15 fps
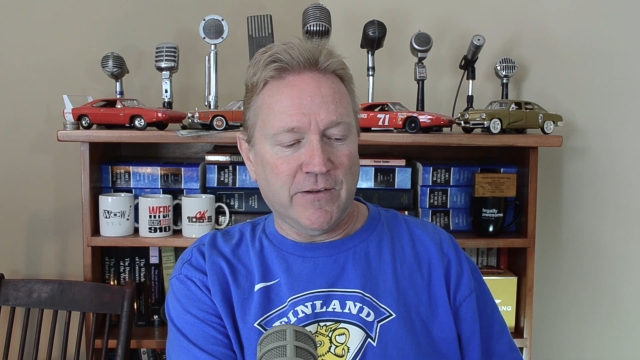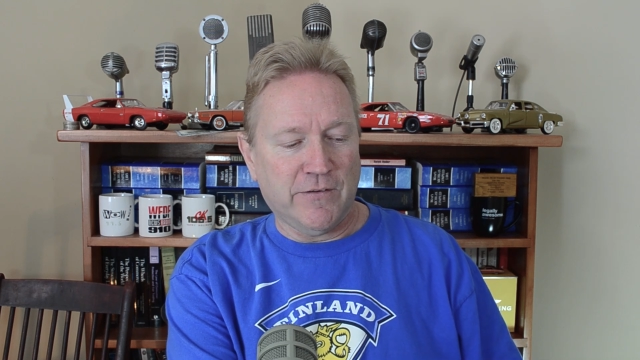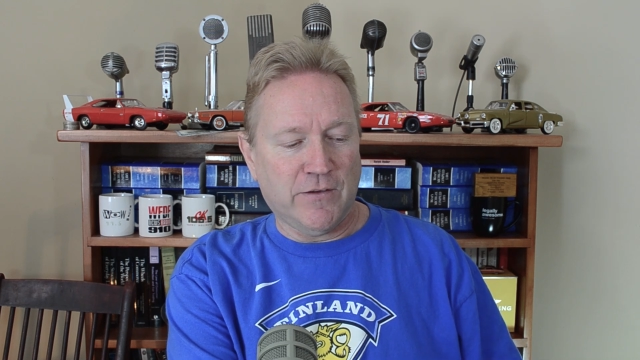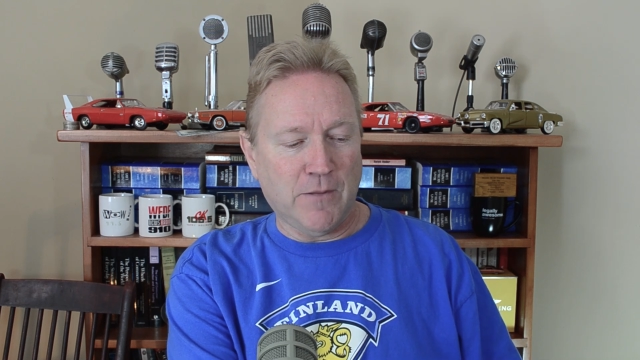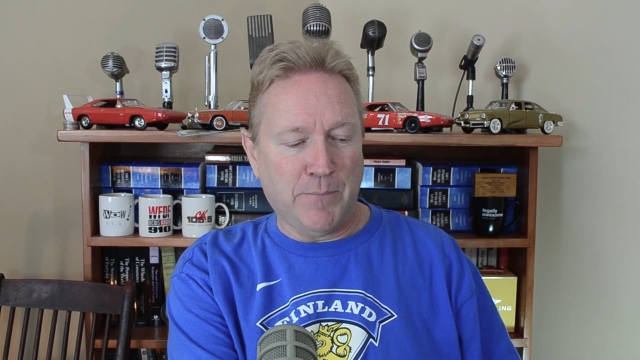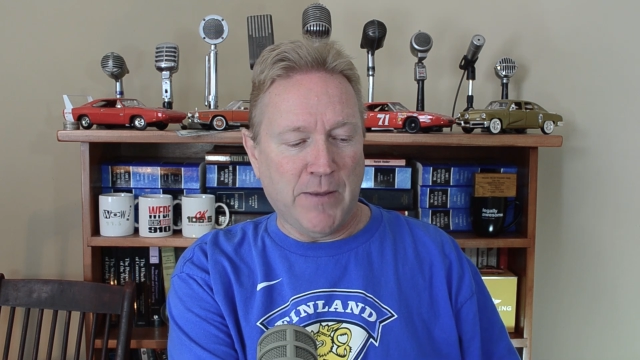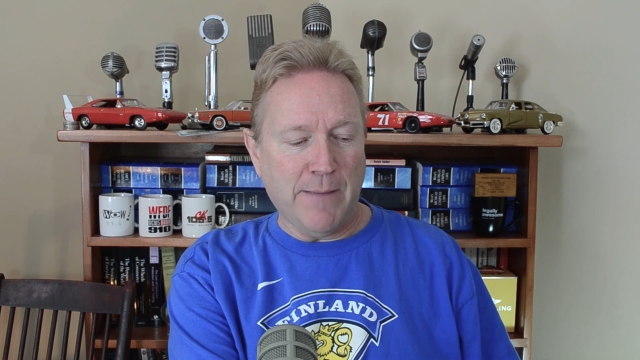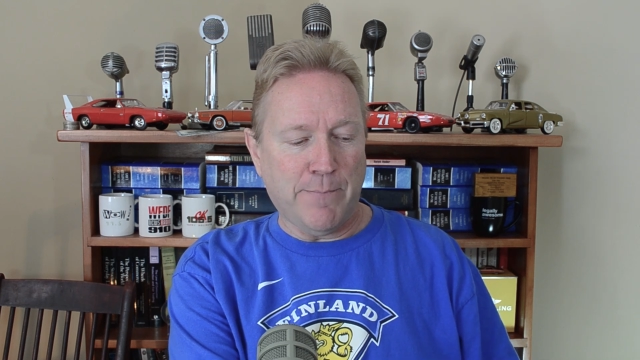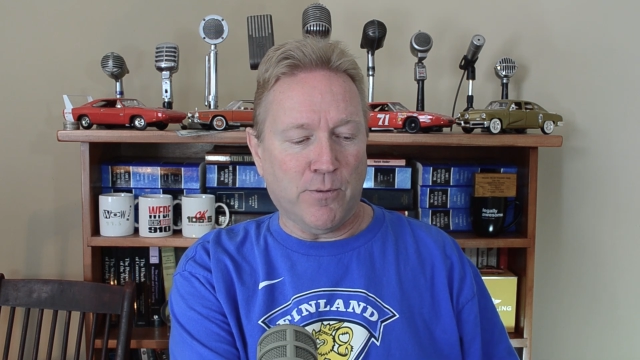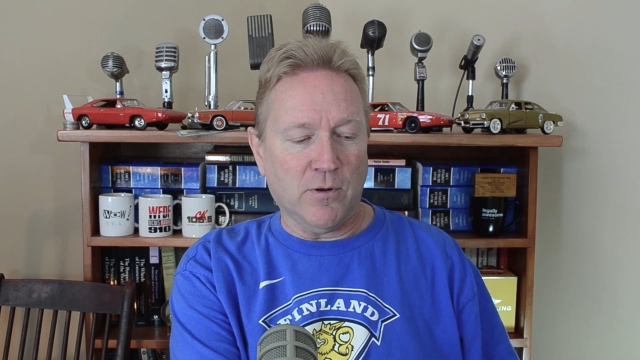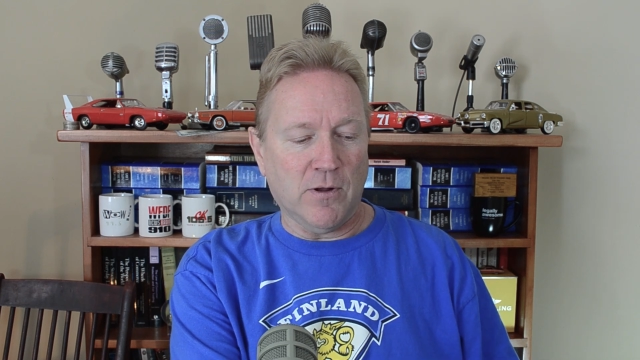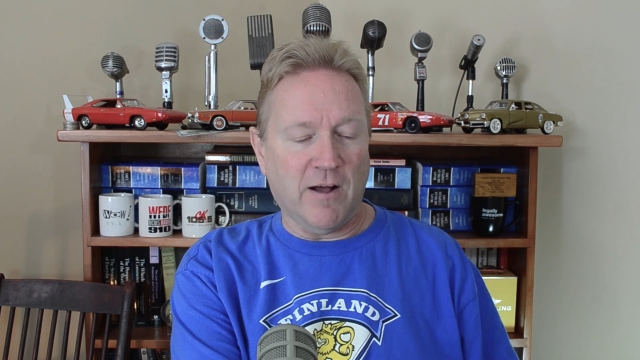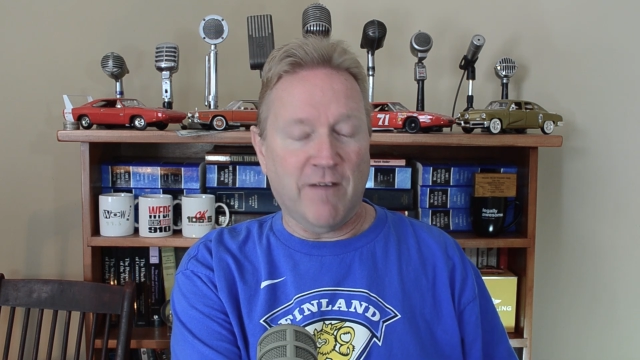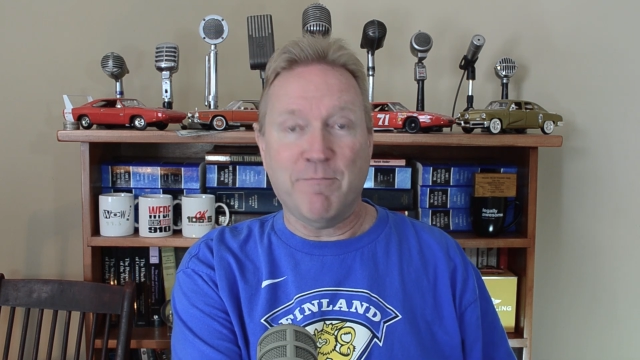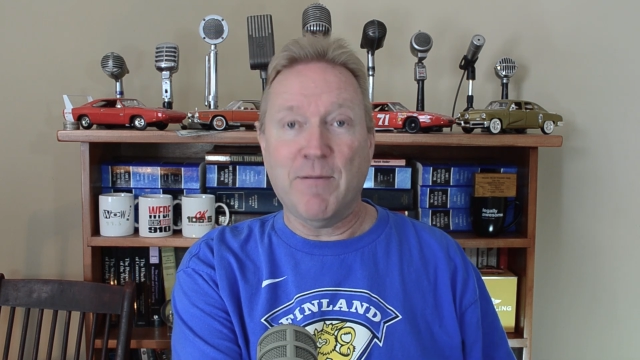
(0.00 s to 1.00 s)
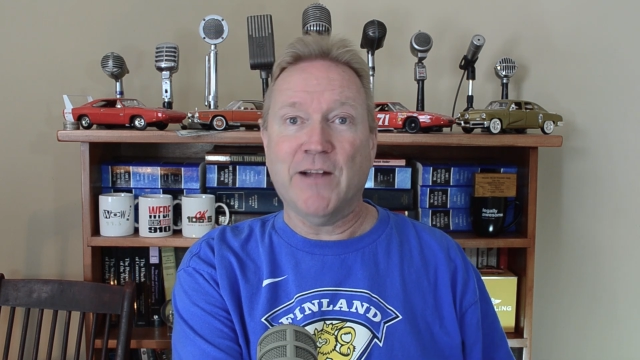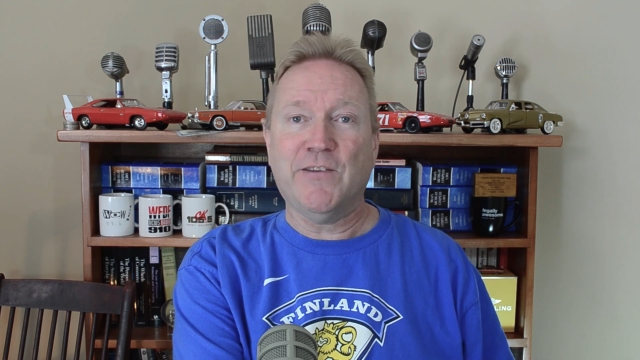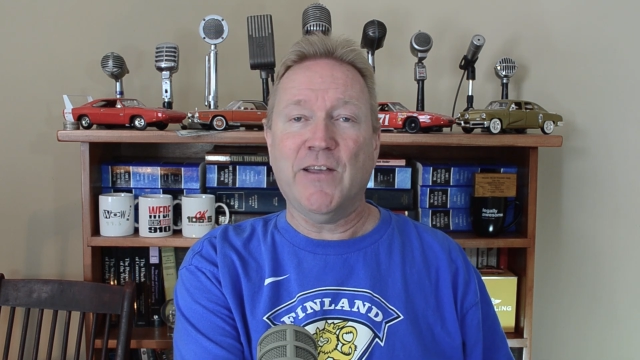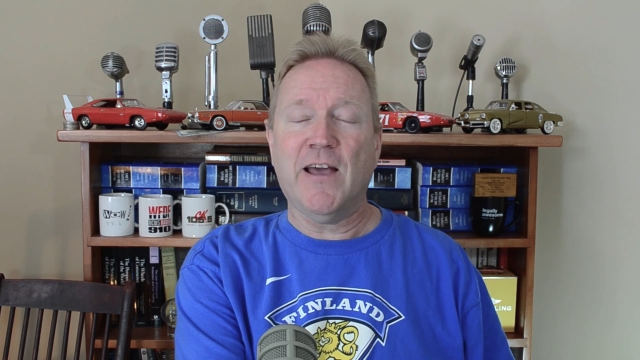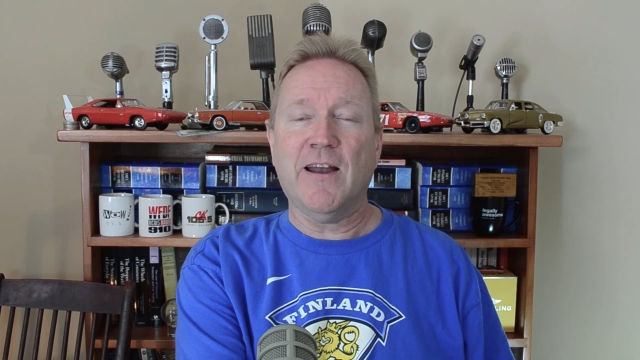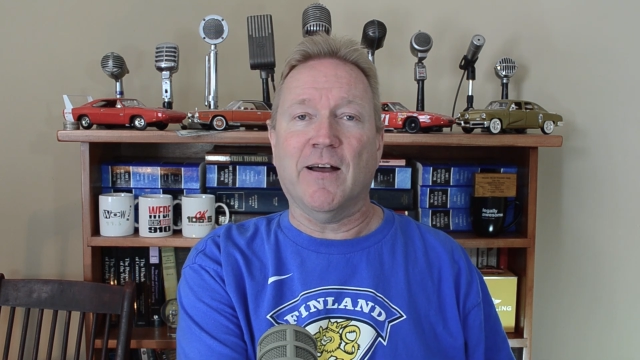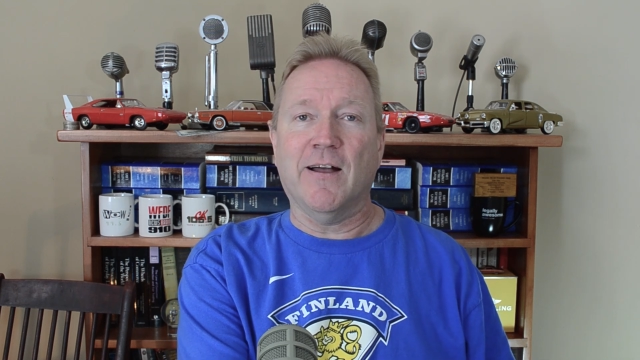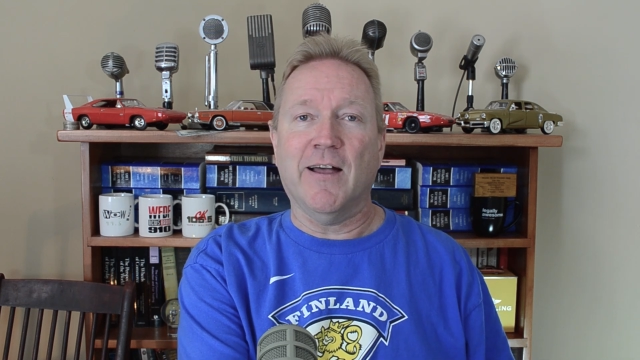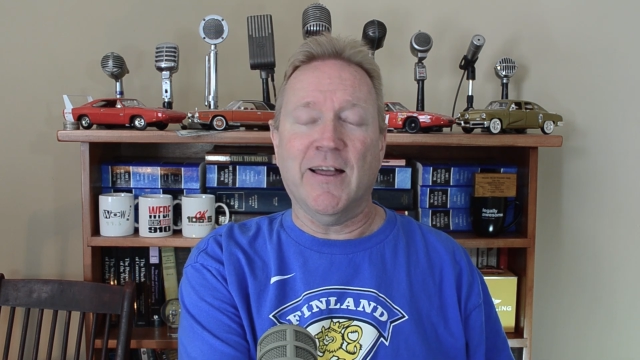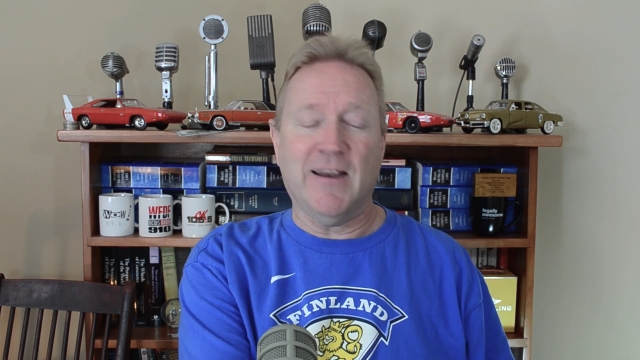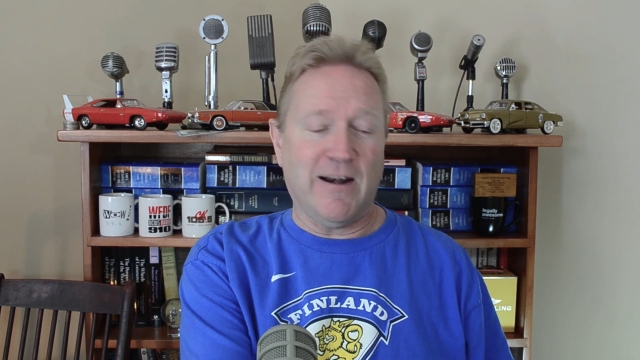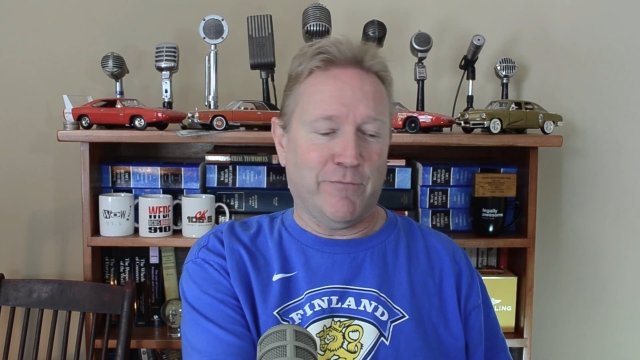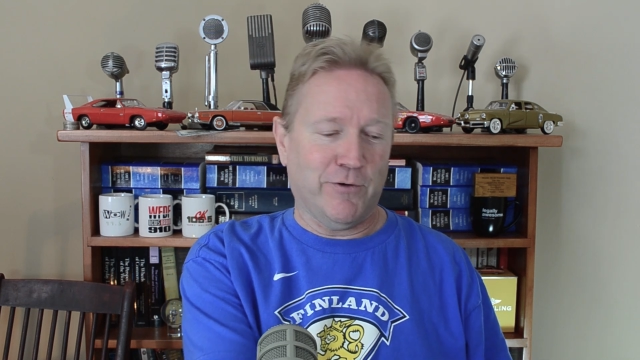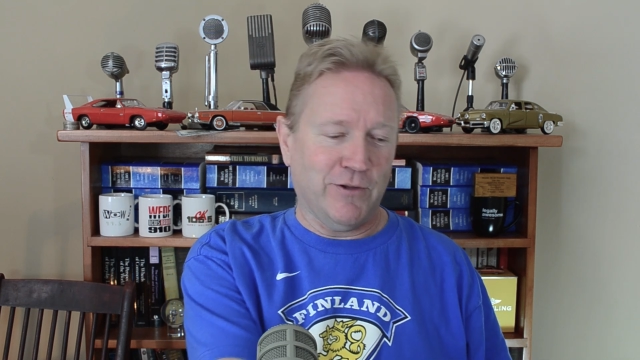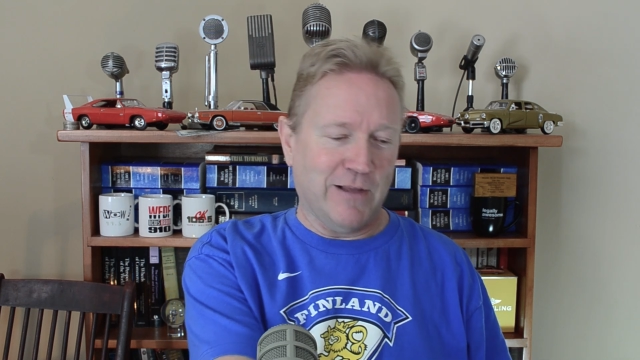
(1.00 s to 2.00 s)
to the people of Montana at
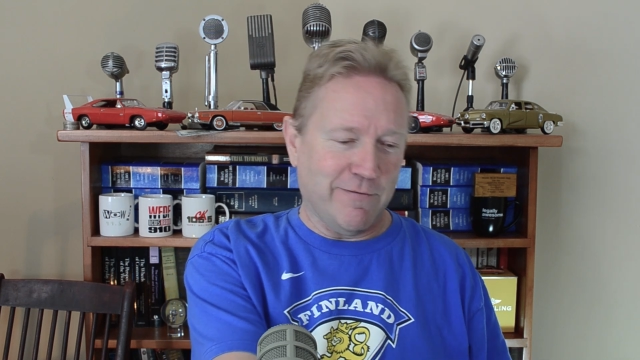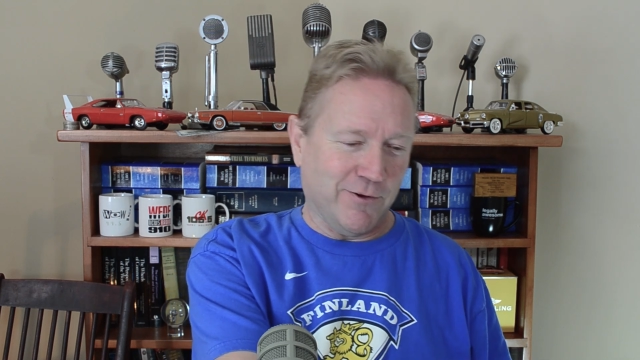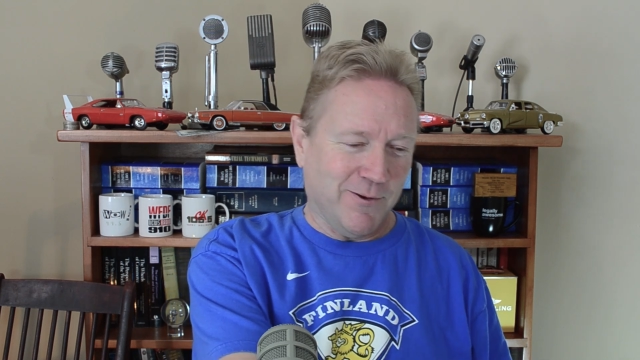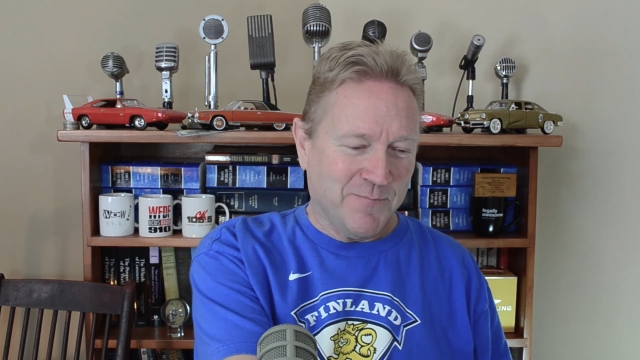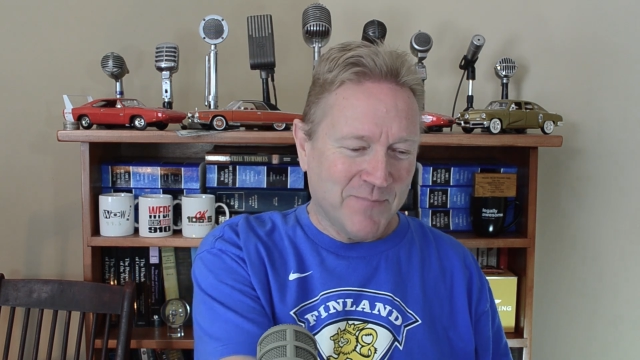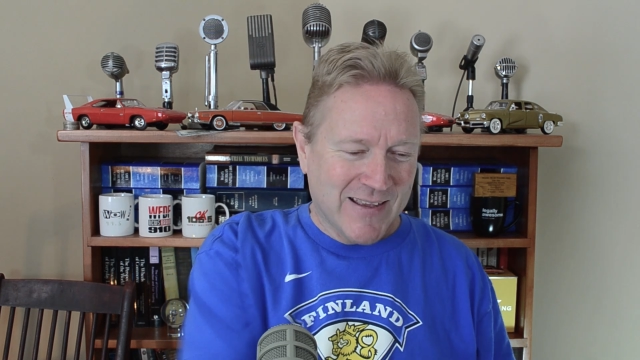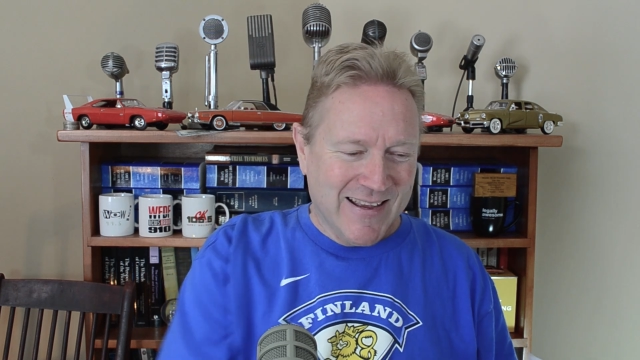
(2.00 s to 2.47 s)
every level.